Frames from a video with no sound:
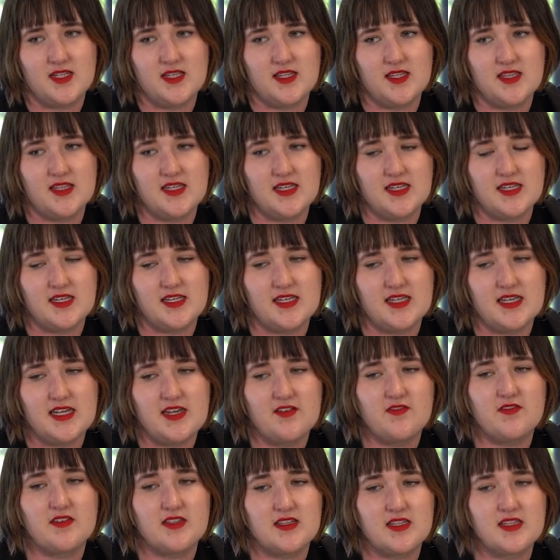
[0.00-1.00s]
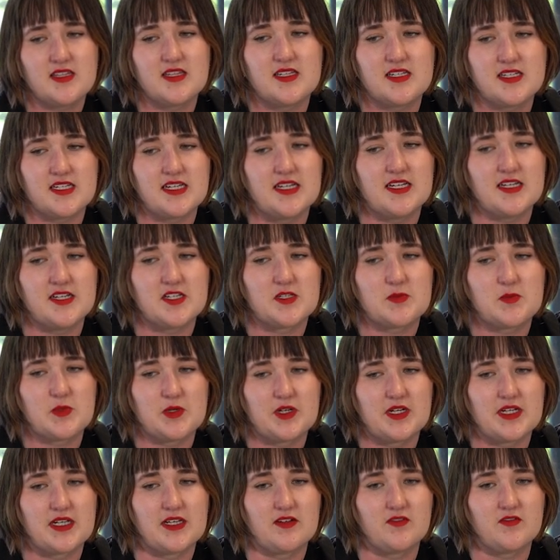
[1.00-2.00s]
The effort that the TU is
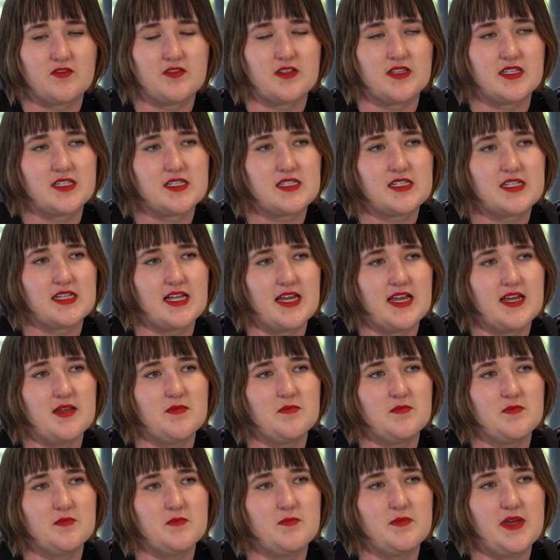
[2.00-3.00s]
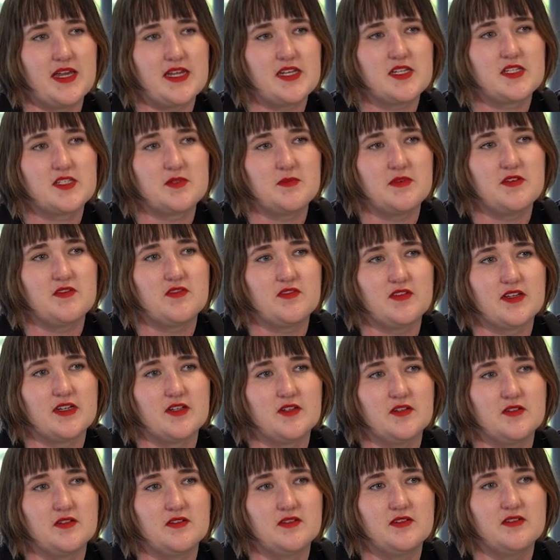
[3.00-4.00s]
putting in for this claim makes me
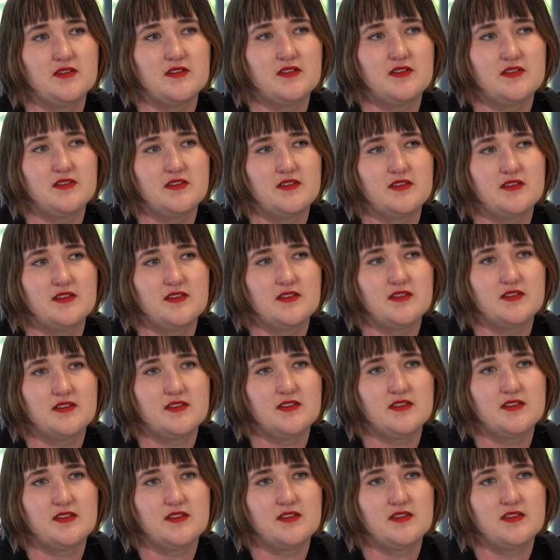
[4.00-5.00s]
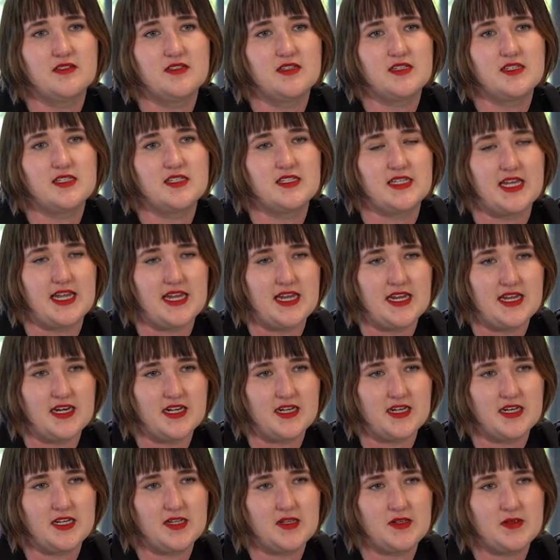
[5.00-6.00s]
feel
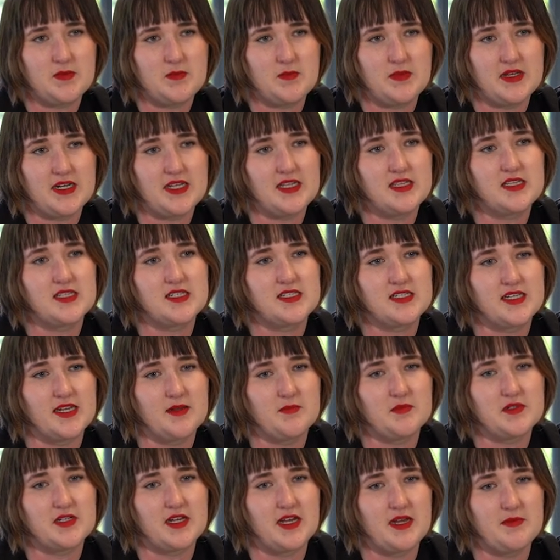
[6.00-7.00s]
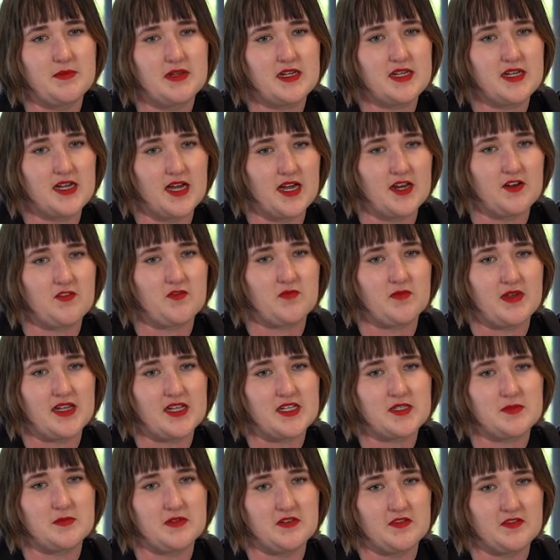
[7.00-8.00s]
seen, but at the same time it kind of
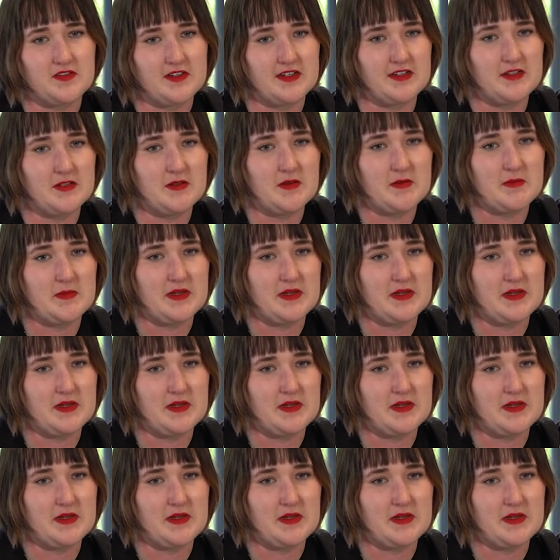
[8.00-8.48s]
makes me feel a